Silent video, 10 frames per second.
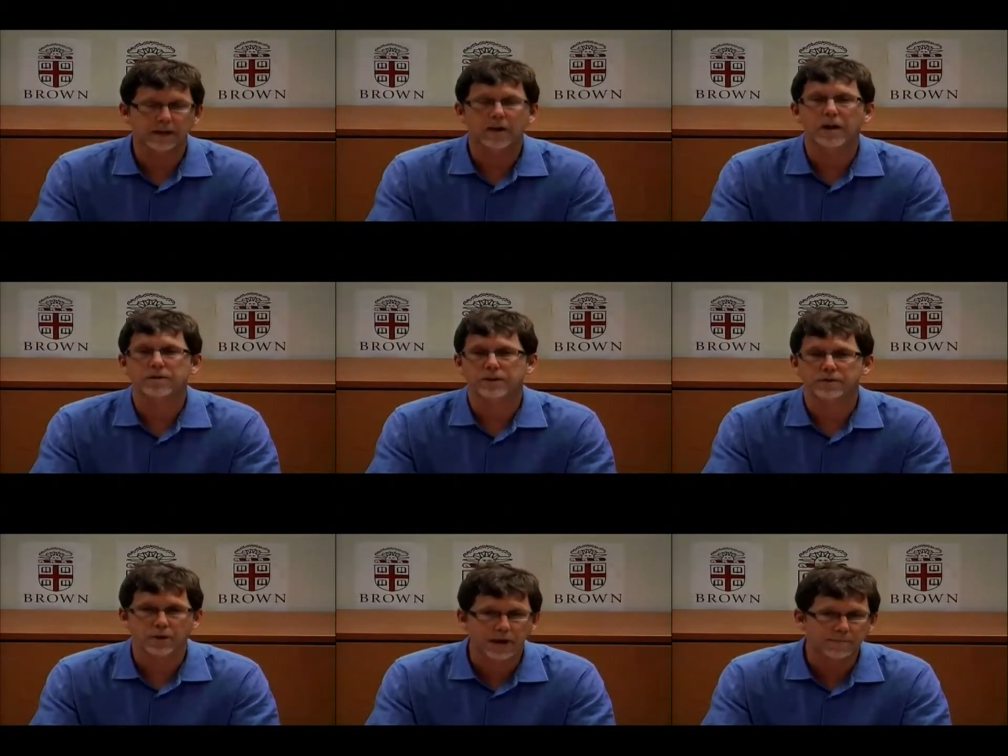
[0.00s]
and cause the
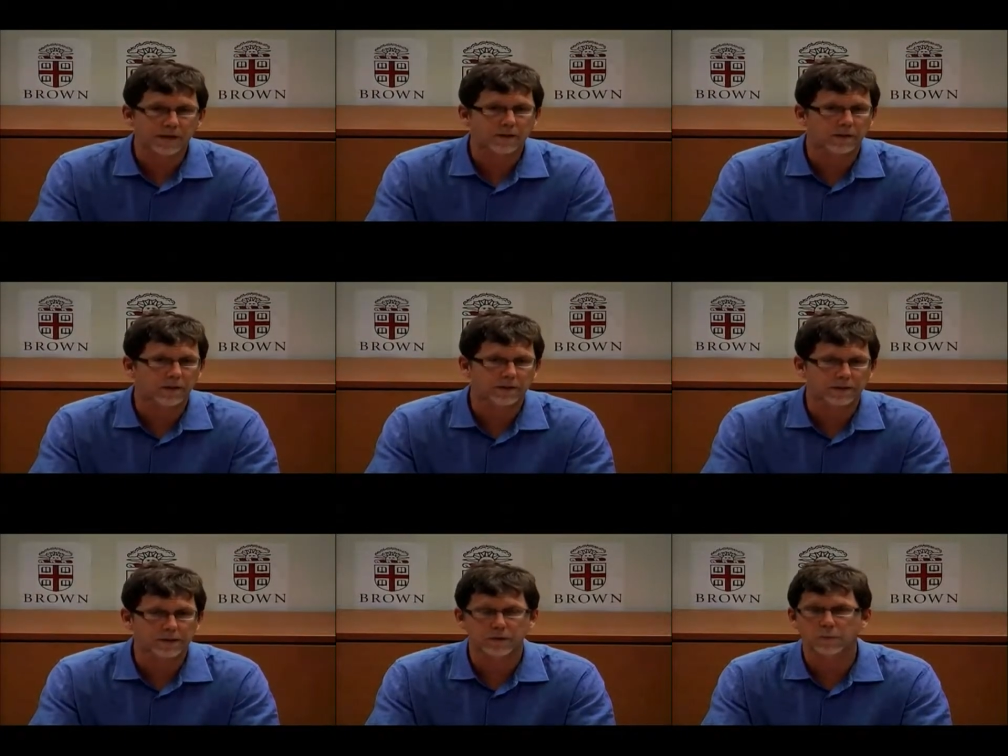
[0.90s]
tropical oceans to